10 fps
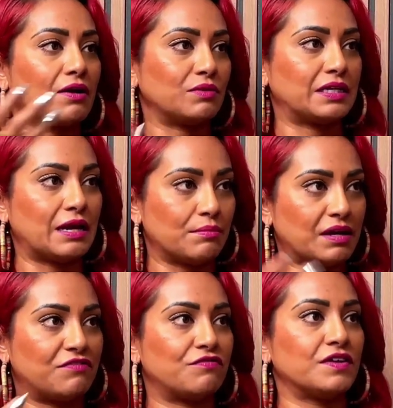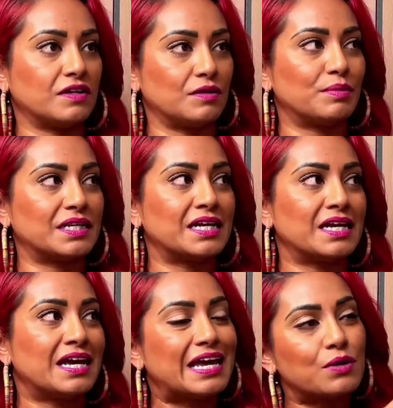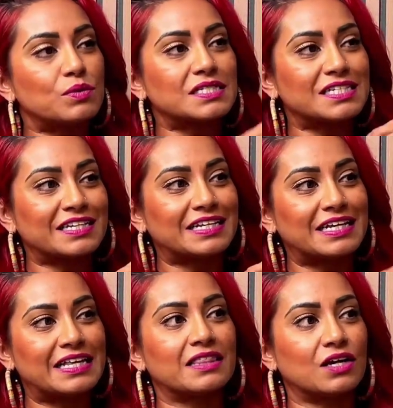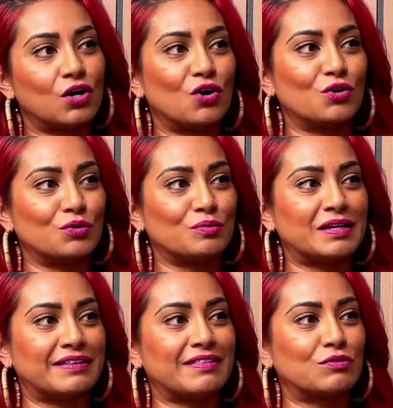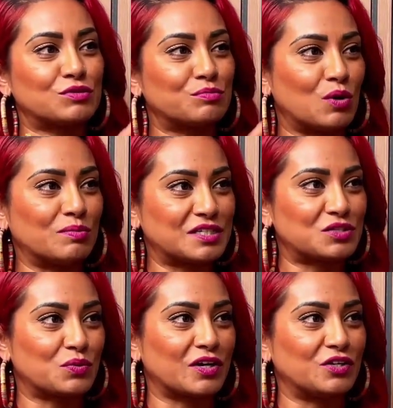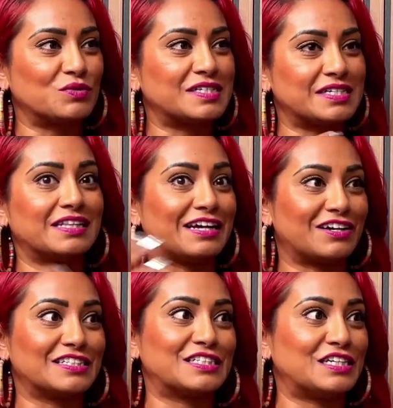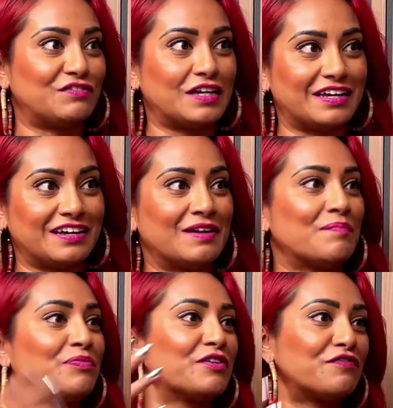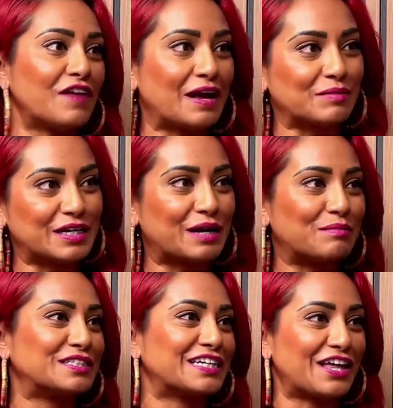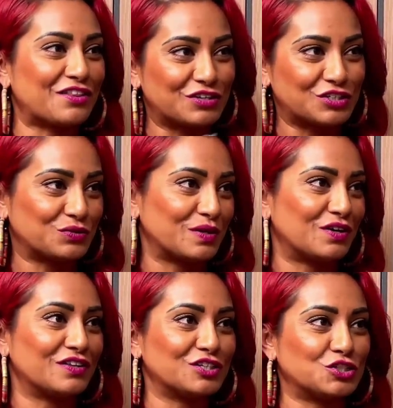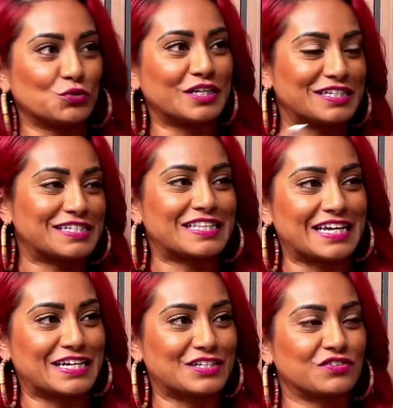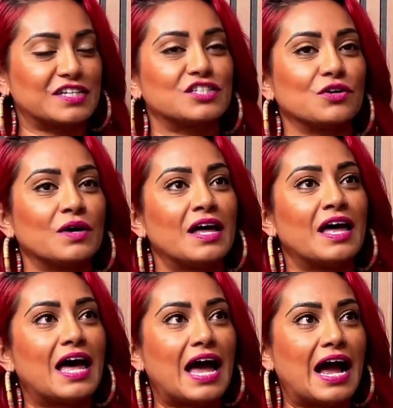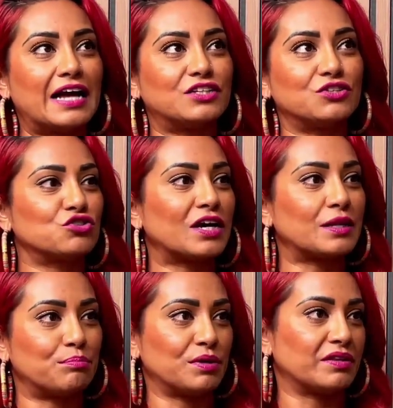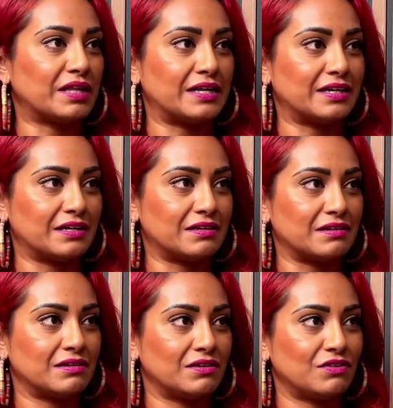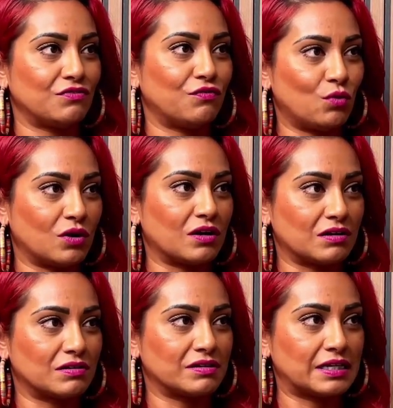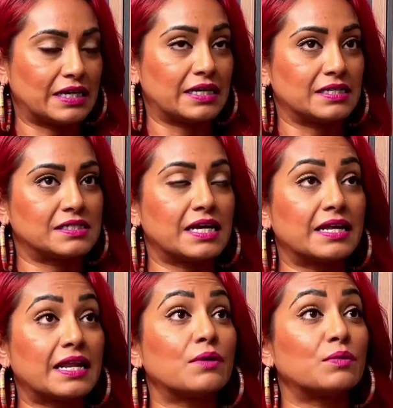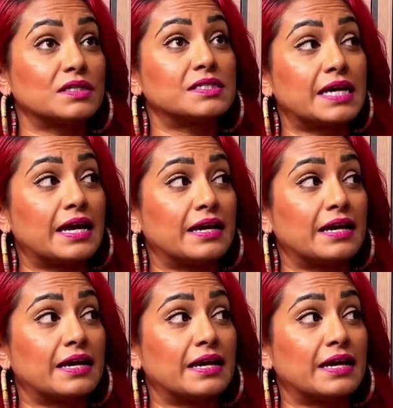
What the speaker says: get my fill, but it wasn't in the home in those moments where you see like on TV the family coming together and doing all the joyous things, right? So I do try to build that in for the kids. And I will say